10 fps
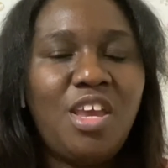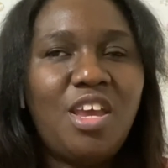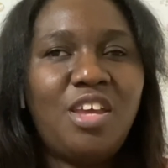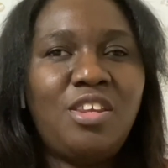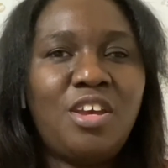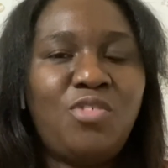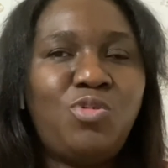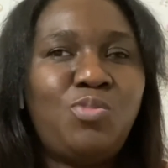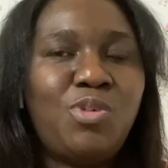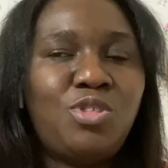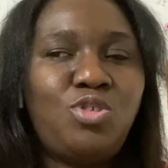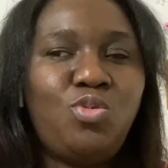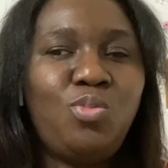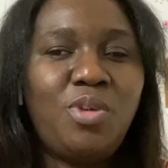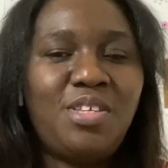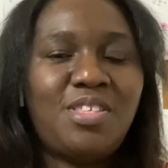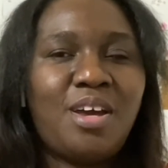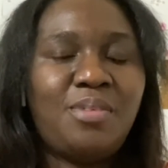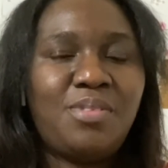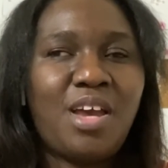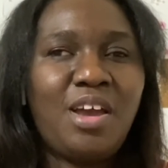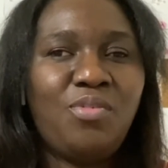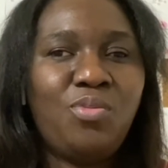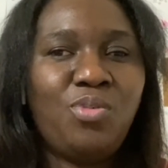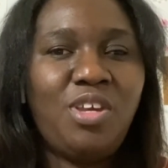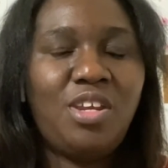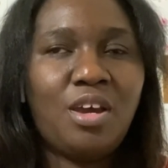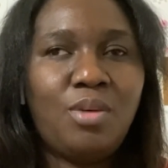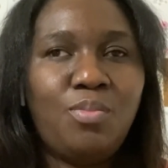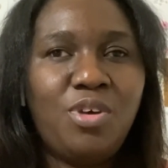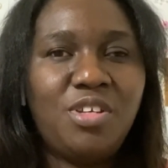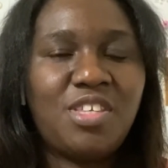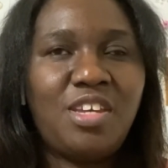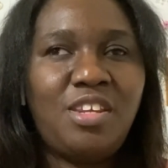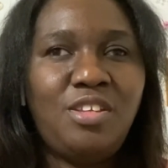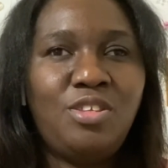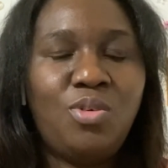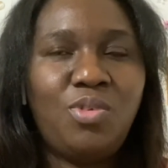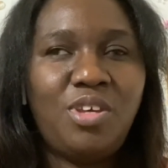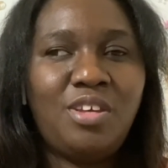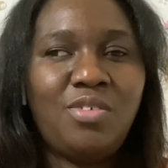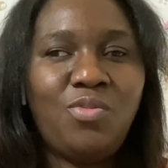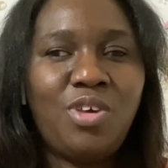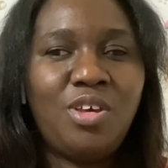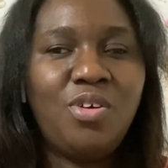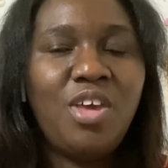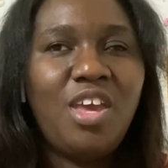And there has been too many times that I read our books and they don't end well.